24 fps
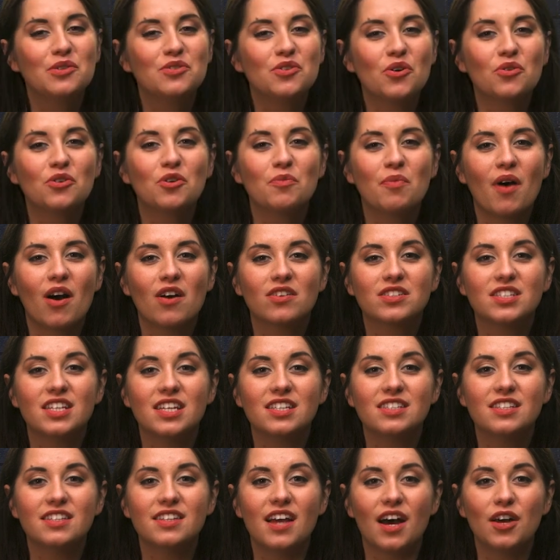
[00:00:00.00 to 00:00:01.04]
Donorbox
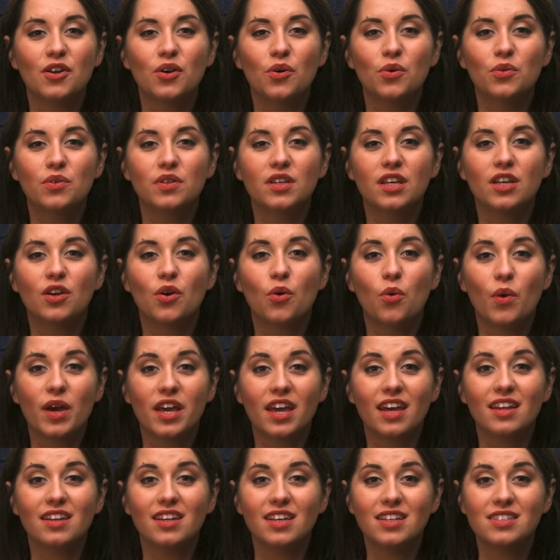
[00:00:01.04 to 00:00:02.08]
is not only
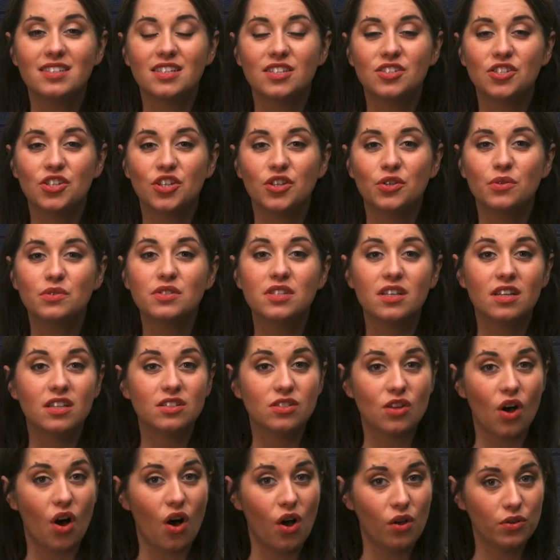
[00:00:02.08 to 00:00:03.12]
quick and easy to use,
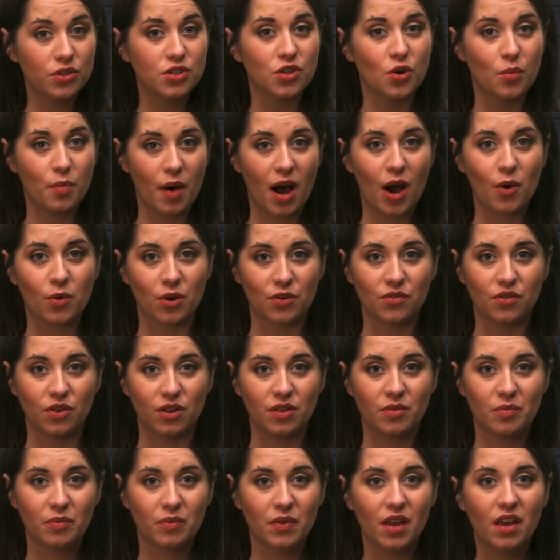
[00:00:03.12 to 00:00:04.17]
it's also
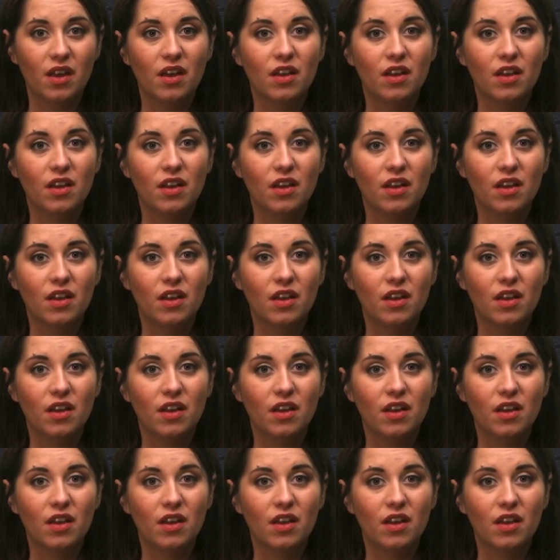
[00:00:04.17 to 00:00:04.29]
powerful.